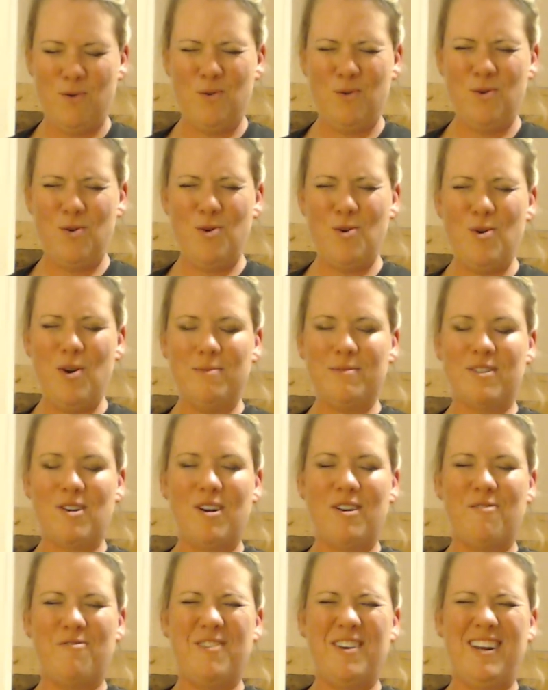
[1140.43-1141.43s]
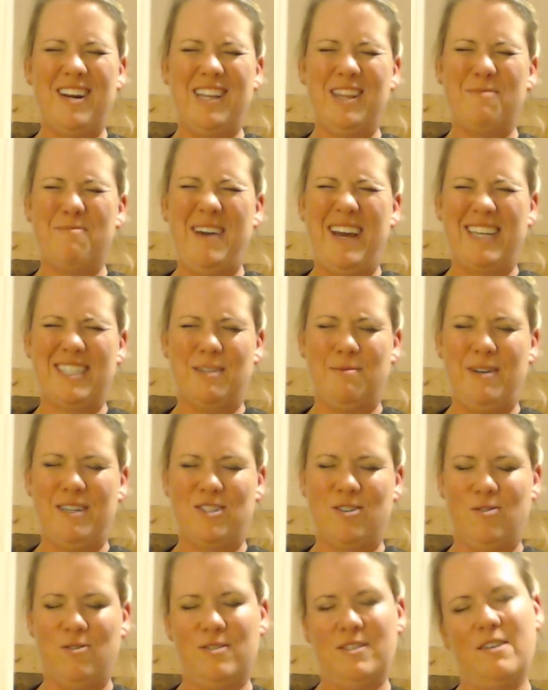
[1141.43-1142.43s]
Ooh, I'm starting to feel it on the backs of my
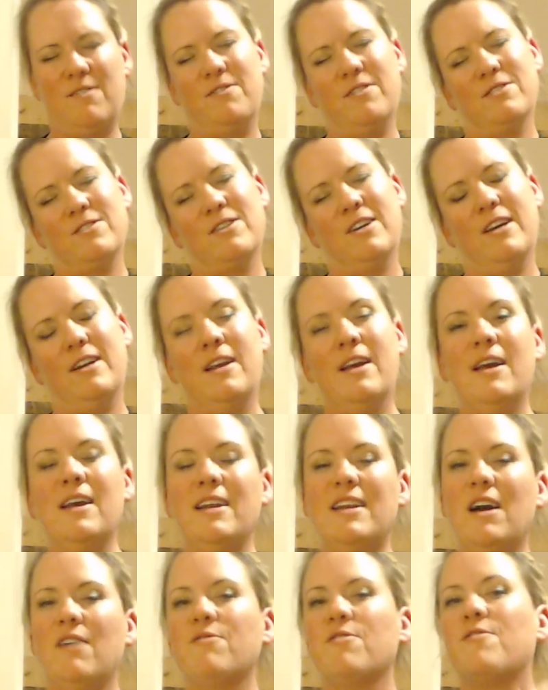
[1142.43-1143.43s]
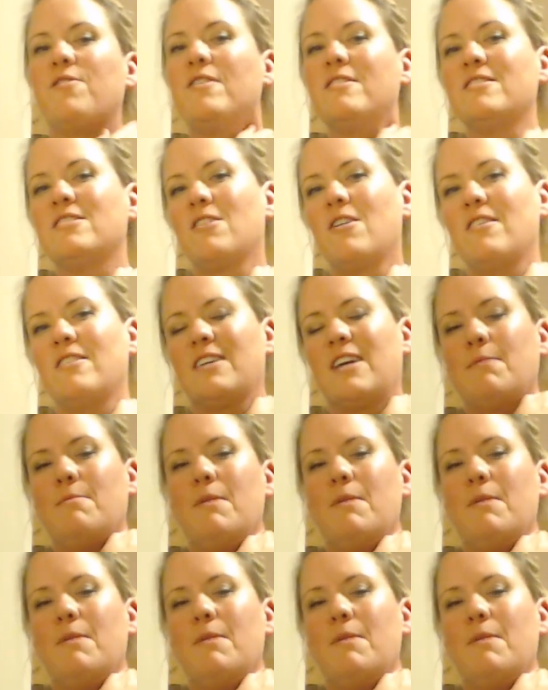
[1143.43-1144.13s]
shoulders. That feels good. Now, if you feel it starting to come up